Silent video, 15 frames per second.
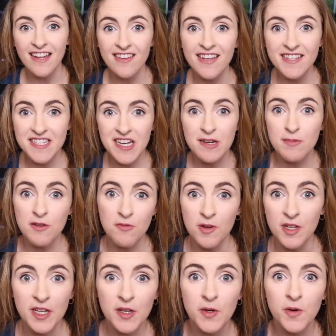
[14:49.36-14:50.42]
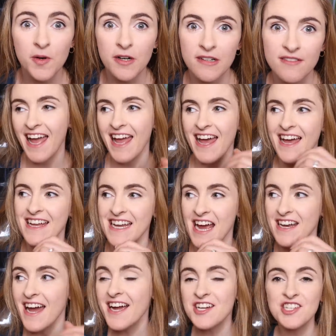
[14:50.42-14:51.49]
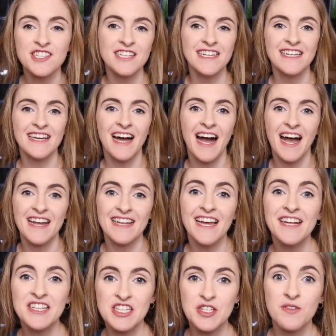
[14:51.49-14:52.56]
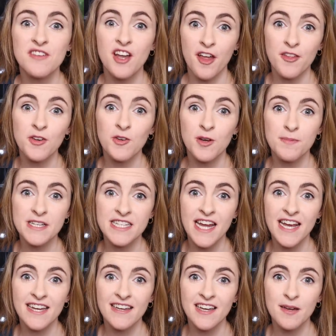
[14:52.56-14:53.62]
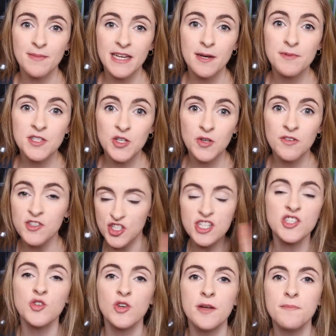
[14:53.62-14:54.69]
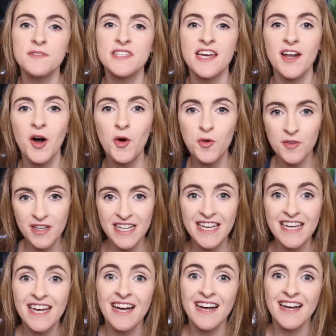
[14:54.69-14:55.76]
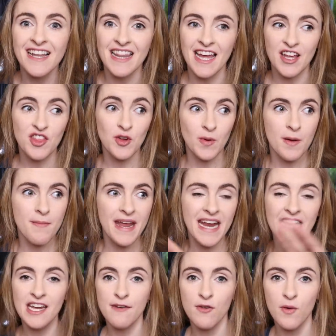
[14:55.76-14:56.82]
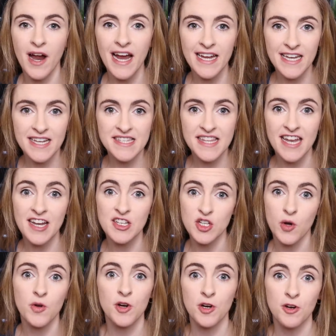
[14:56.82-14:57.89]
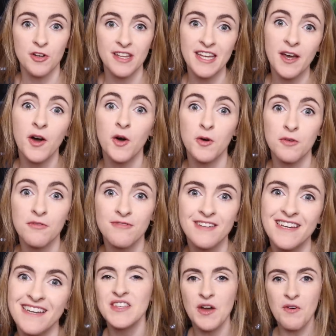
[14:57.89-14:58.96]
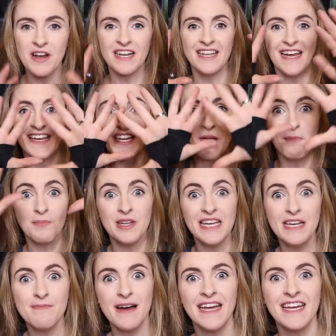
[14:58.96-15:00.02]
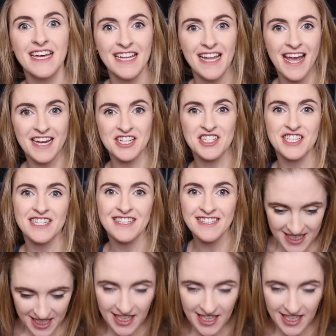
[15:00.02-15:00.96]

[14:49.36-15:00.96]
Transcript: I think it's gonna be really cool. And I'd actually, I'd like to do another crypt tank coming up soon, just crypts and only like the remaining varieties that I don't currently own. So I wanna like complete my collection. It's